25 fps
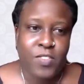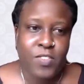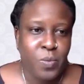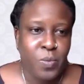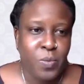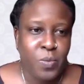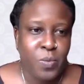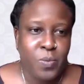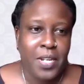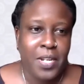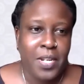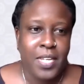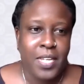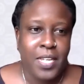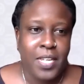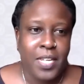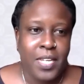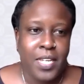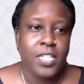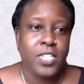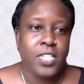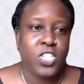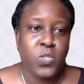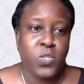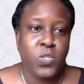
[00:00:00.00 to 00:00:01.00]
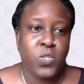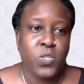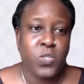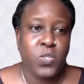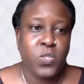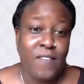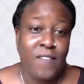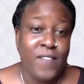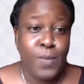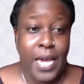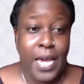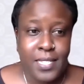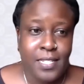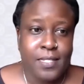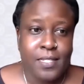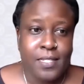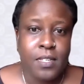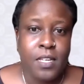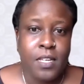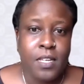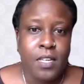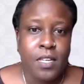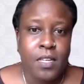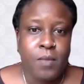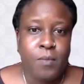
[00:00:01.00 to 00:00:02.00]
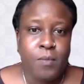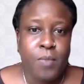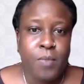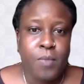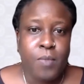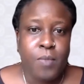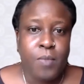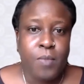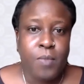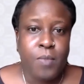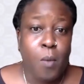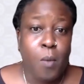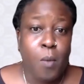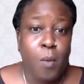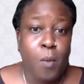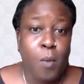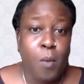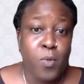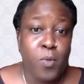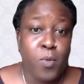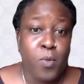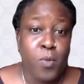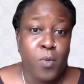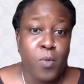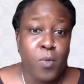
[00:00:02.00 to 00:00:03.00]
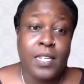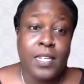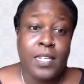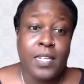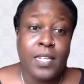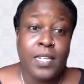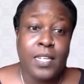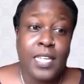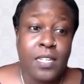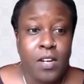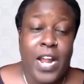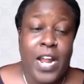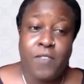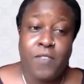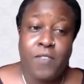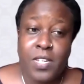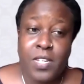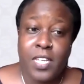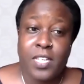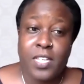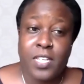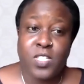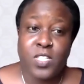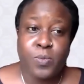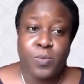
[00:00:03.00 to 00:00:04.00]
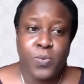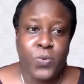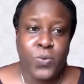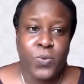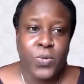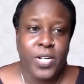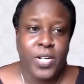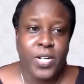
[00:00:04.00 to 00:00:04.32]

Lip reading: she wouldn't have expected to almost be leaned on for everyday support